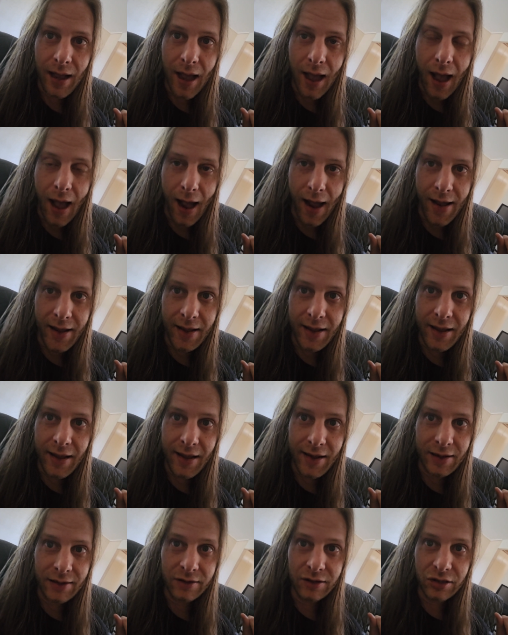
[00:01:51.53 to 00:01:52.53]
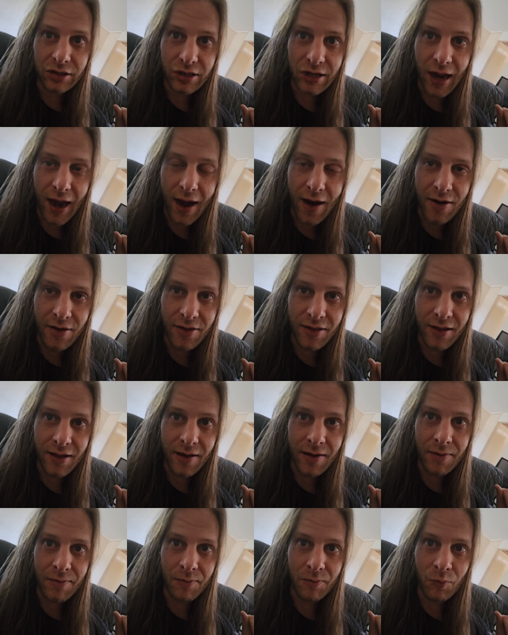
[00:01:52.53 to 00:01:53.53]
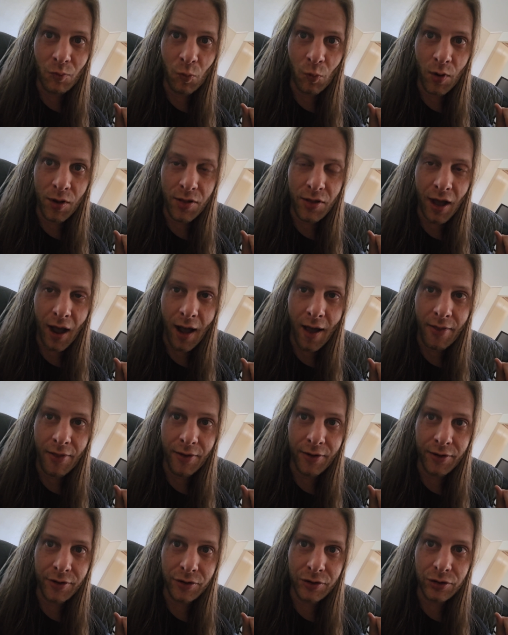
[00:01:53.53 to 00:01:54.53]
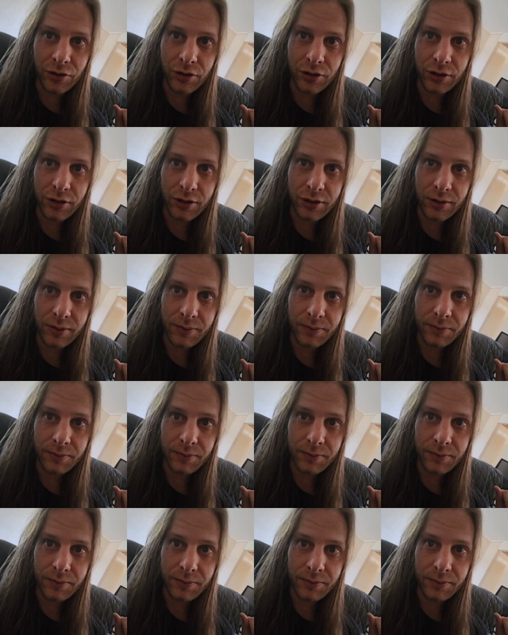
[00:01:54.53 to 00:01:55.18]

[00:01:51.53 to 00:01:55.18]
I can share them with others.